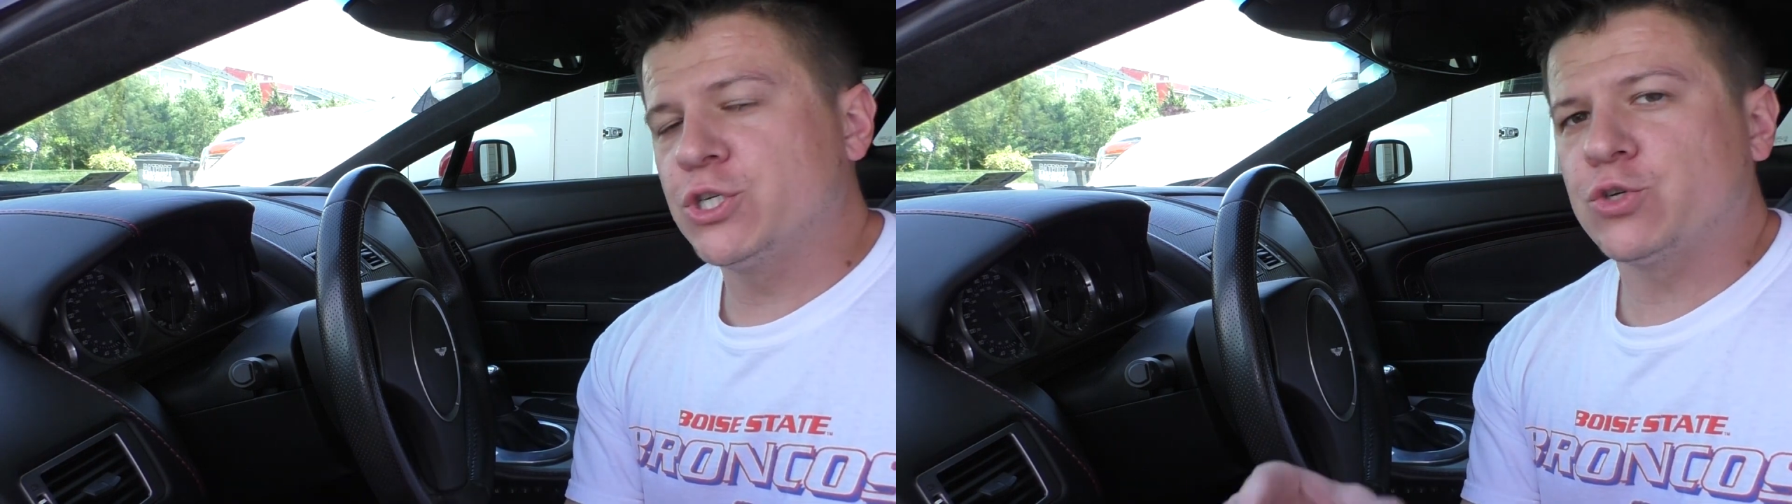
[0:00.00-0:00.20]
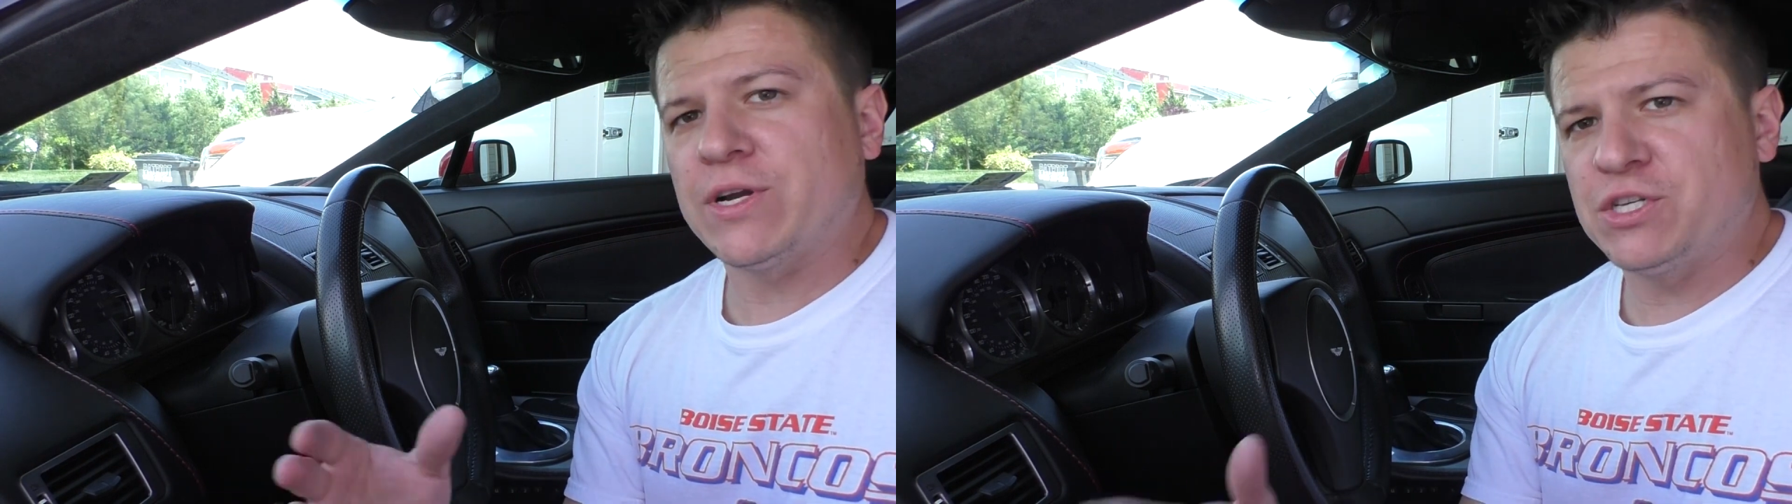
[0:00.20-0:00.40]

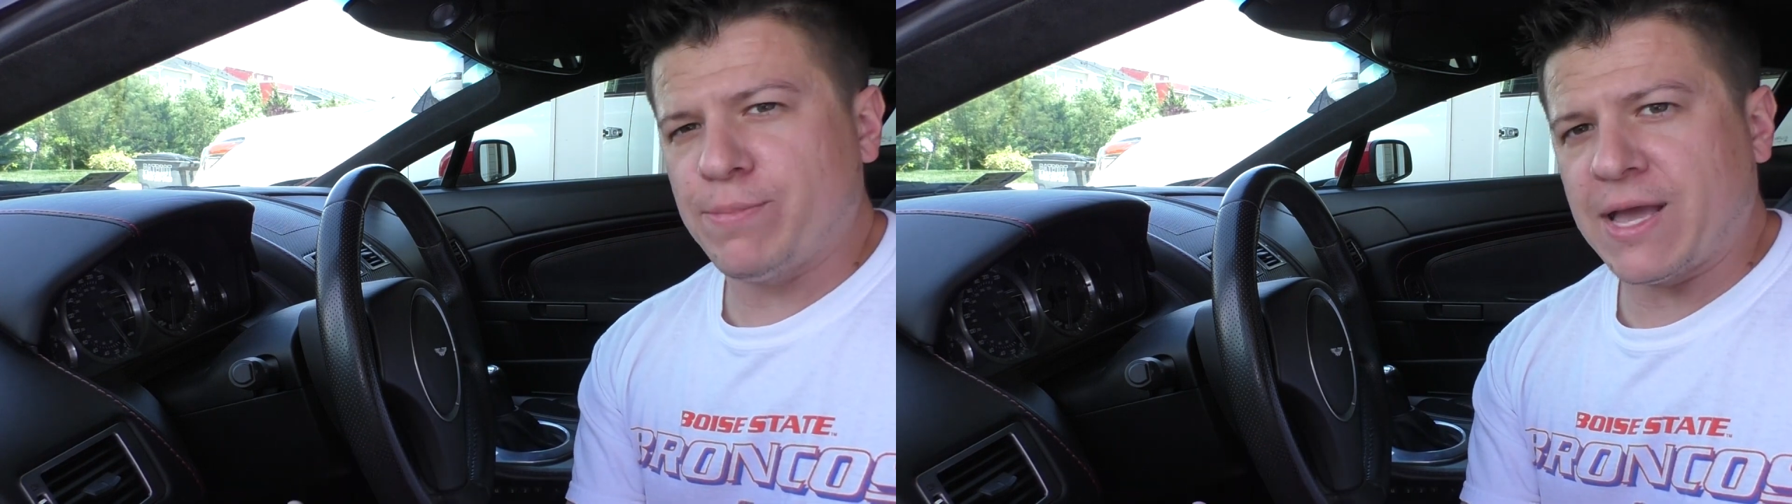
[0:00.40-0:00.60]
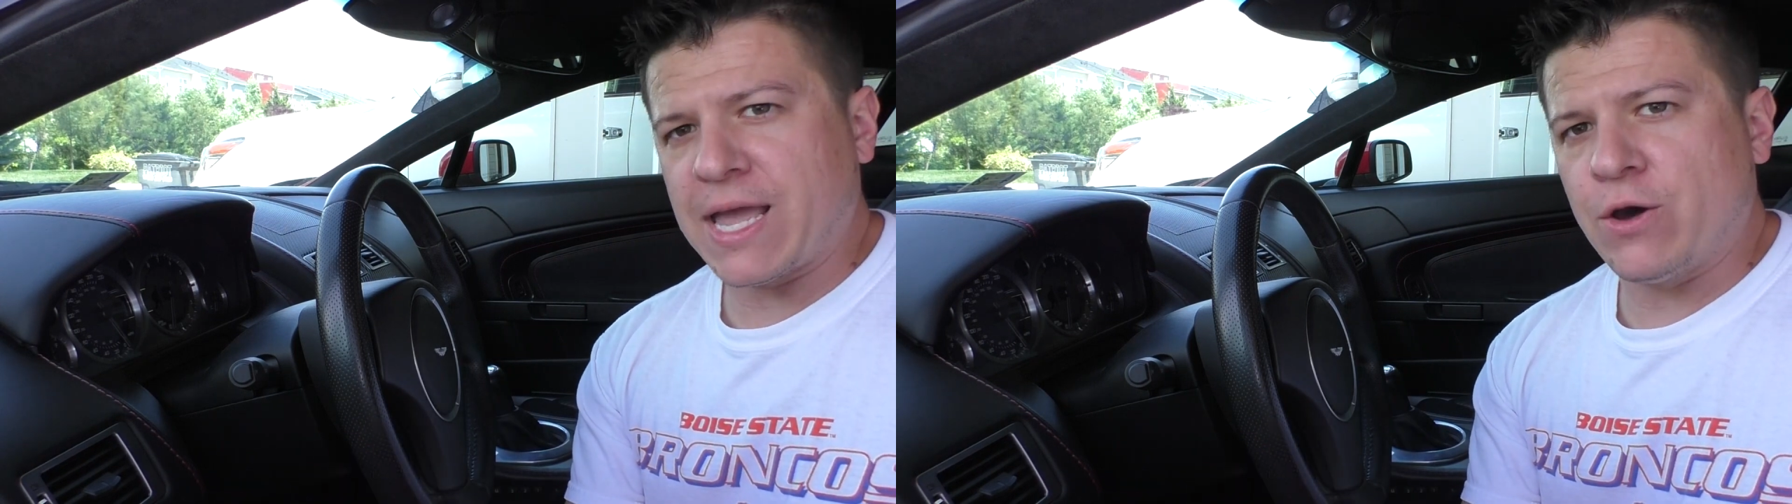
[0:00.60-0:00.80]
stretch it
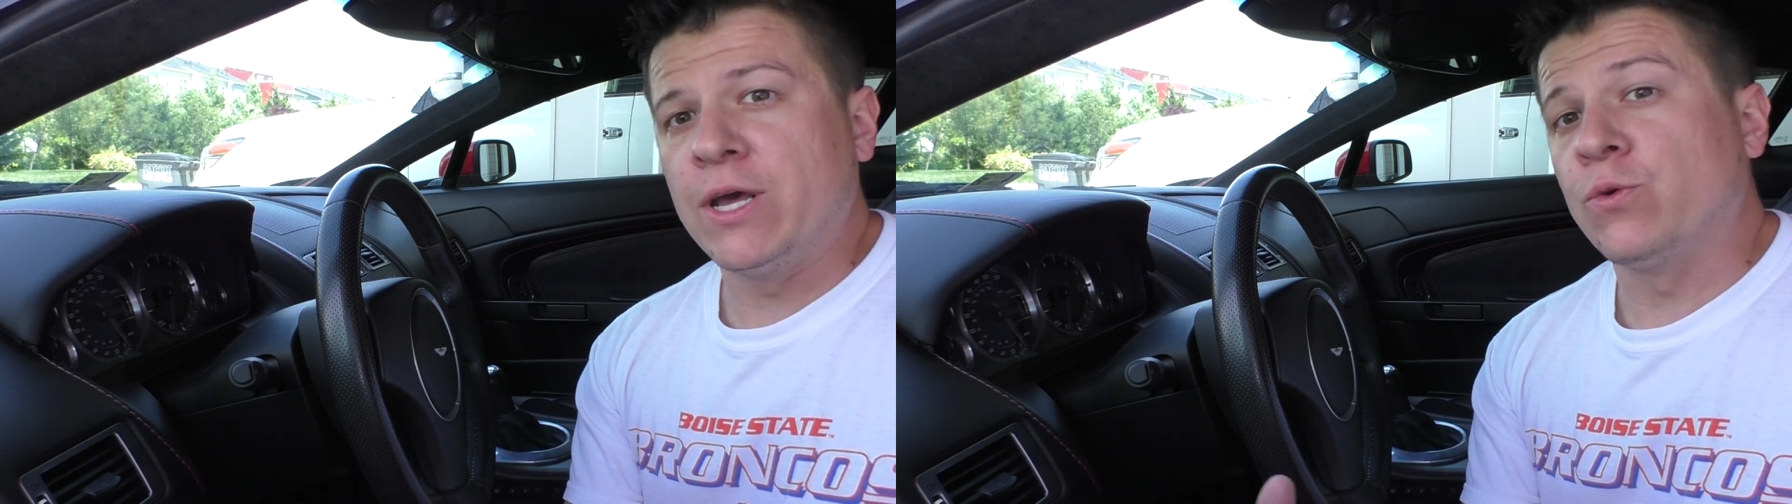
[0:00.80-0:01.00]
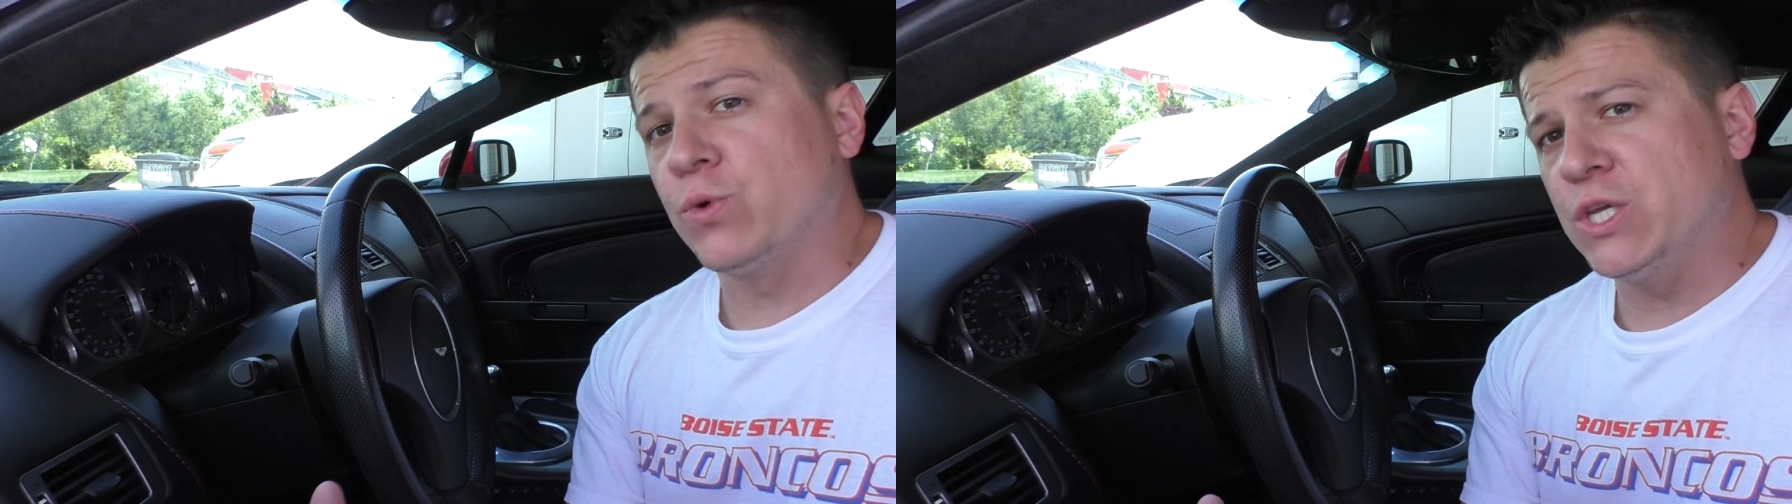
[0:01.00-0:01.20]
back out,
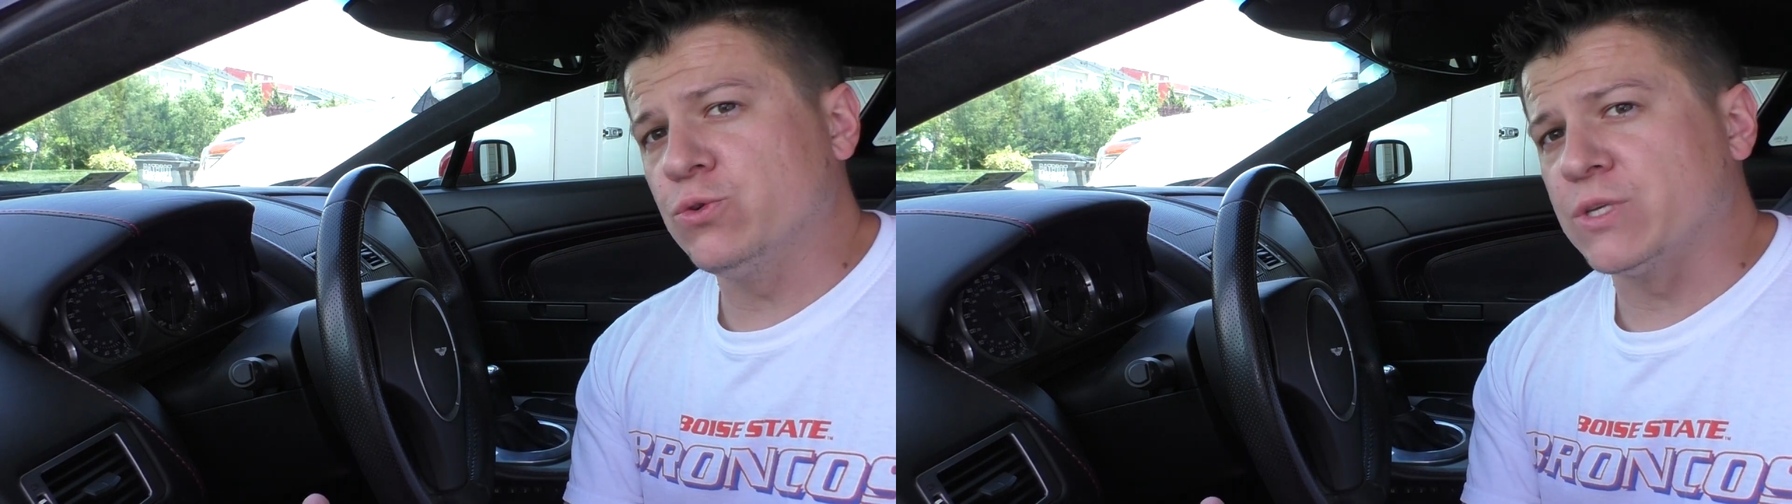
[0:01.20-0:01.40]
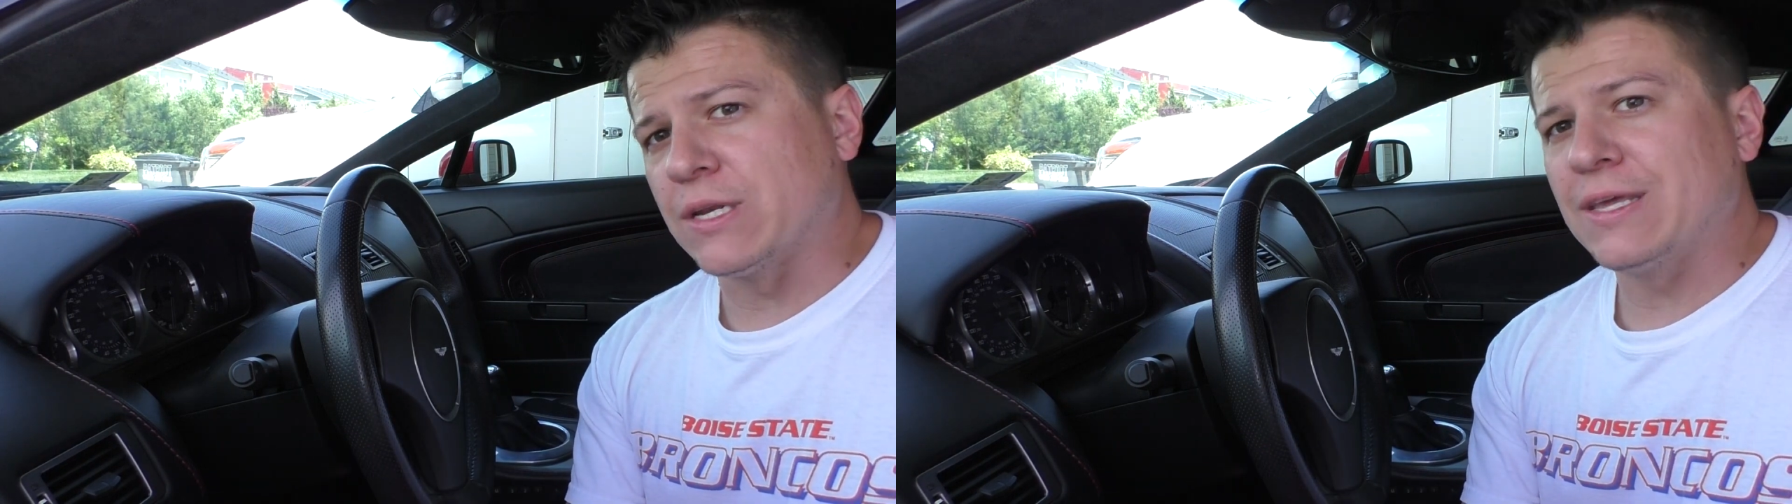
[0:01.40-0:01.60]
and
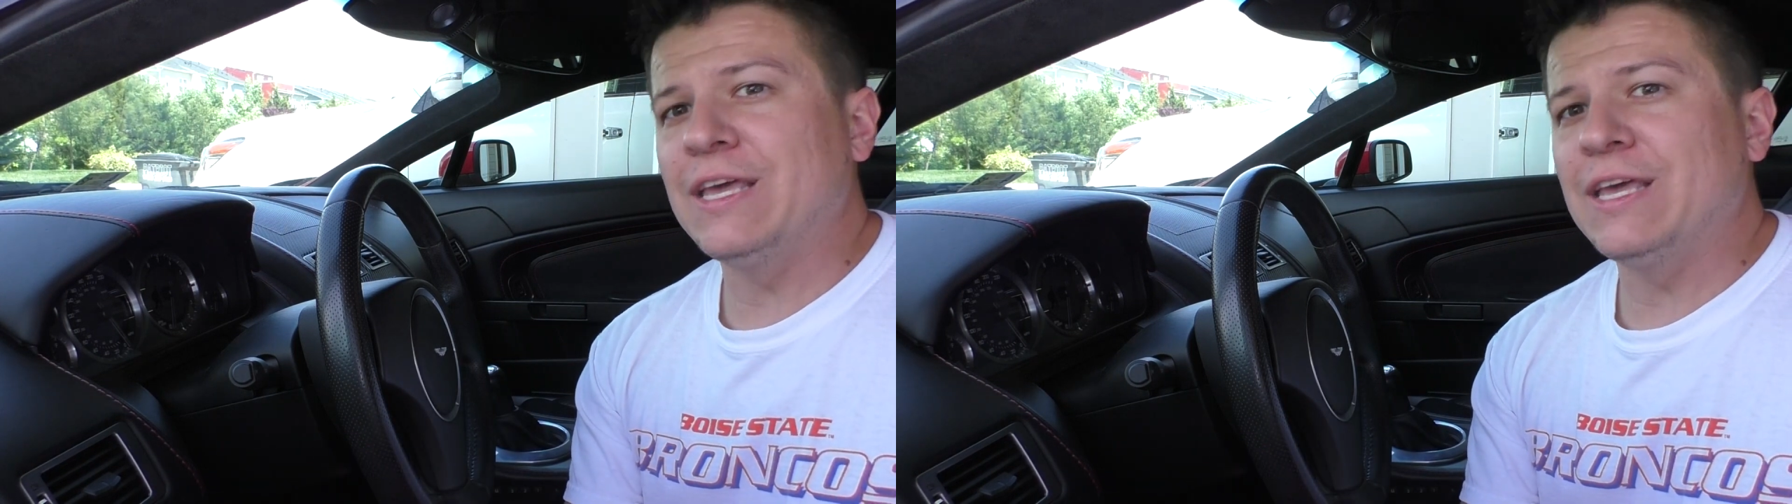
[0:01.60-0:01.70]
reuse it.